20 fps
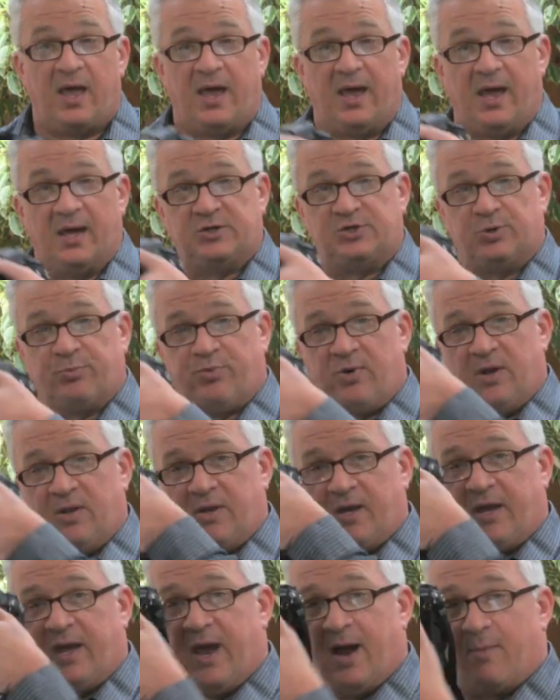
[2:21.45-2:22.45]
As you bring
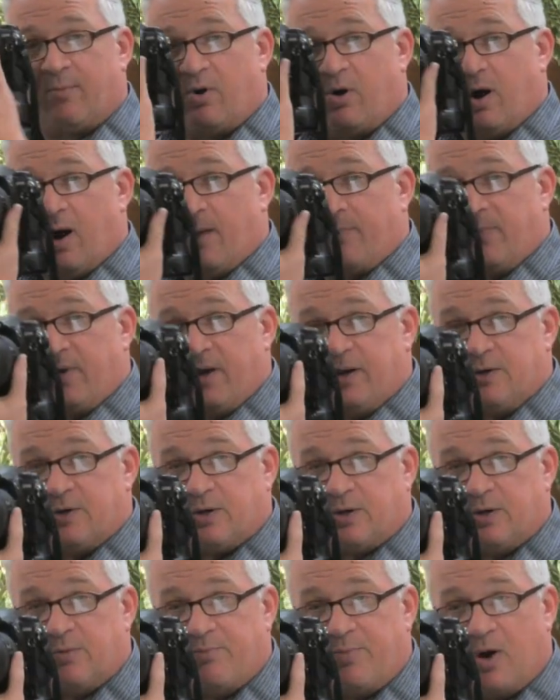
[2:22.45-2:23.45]
the camera up and
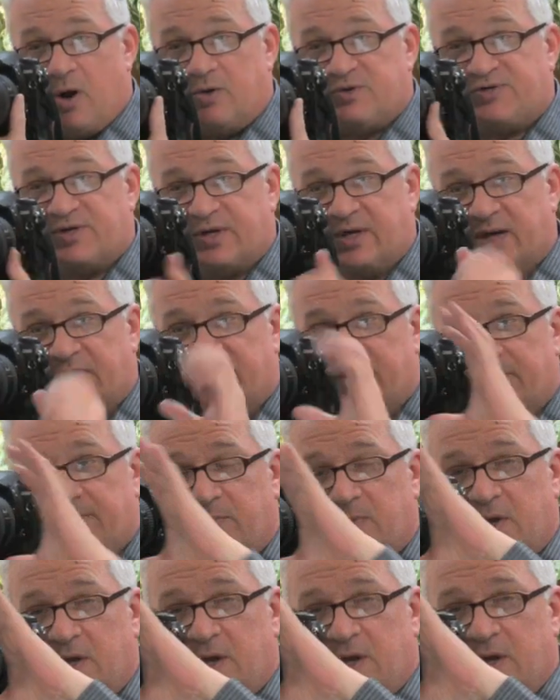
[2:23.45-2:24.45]
you're composing it,
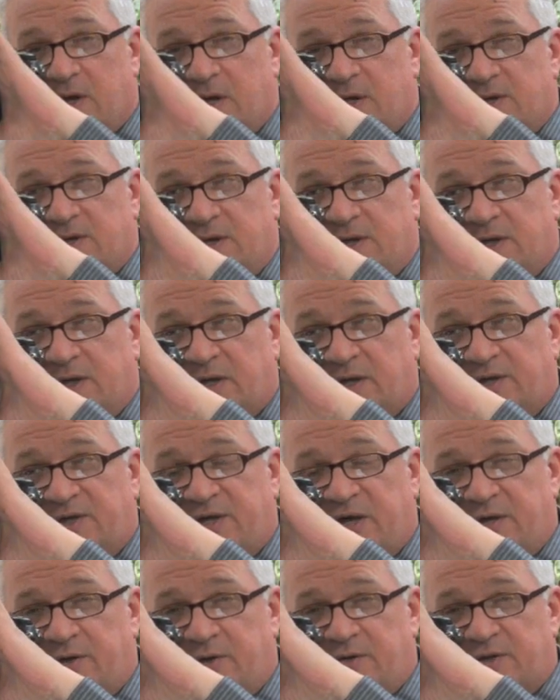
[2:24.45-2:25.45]

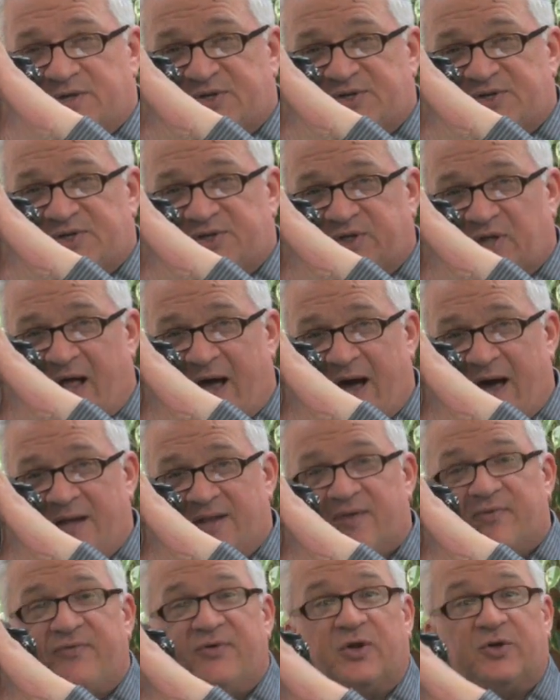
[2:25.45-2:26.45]
continue to slide
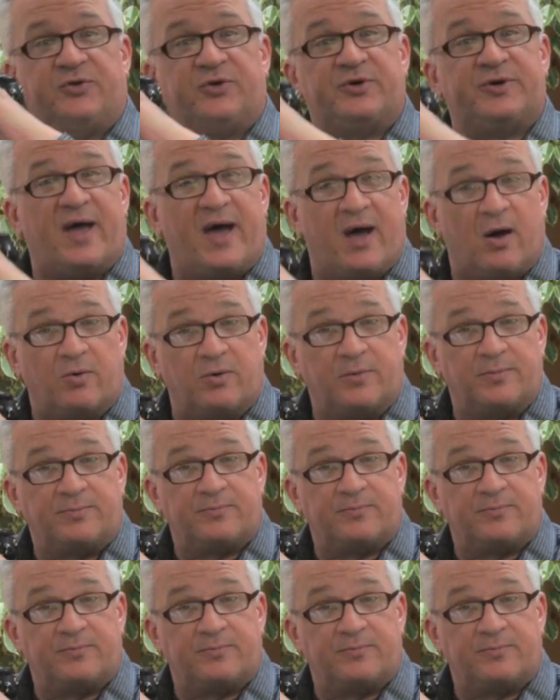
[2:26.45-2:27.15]
the filter down.